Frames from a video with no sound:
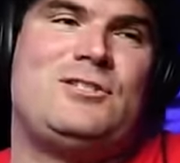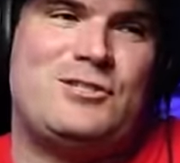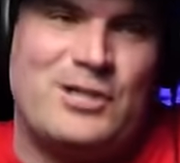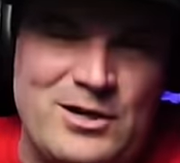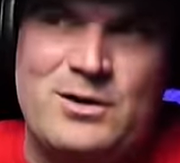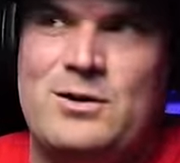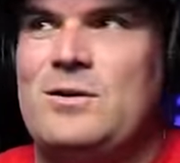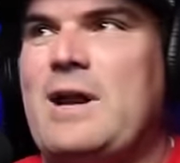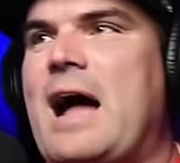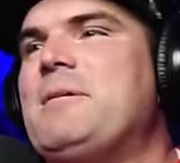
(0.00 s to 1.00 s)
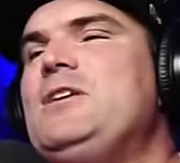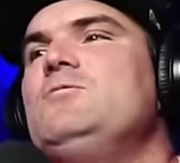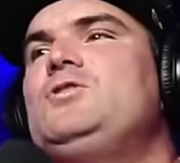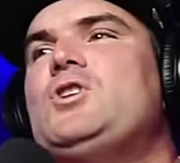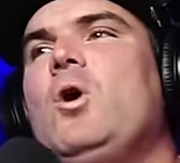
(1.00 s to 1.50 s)
Dude, I mean, you
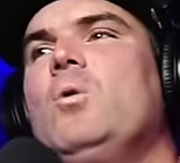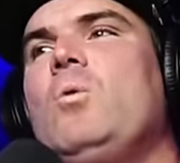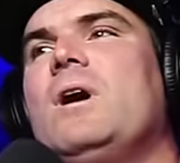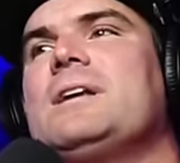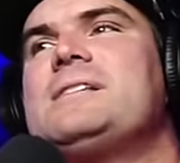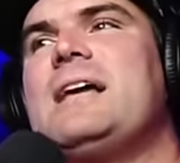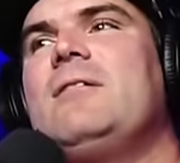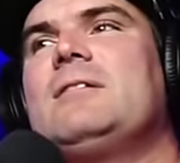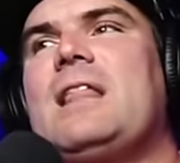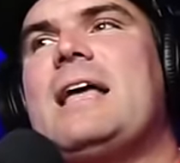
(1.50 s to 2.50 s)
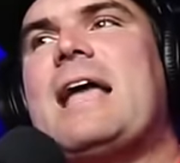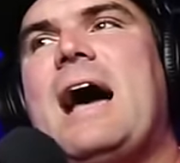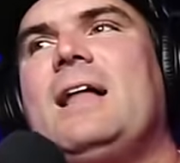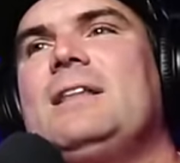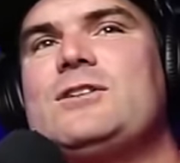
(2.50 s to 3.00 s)
don't want to sound like
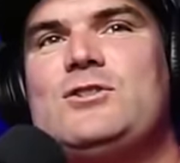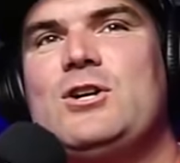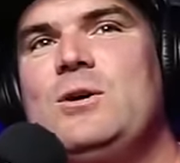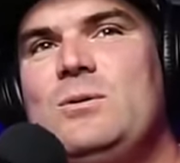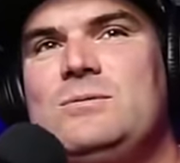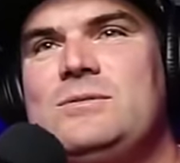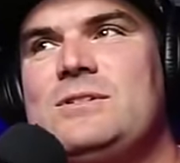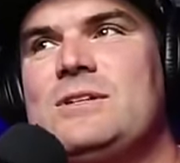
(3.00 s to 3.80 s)
Alex Jones.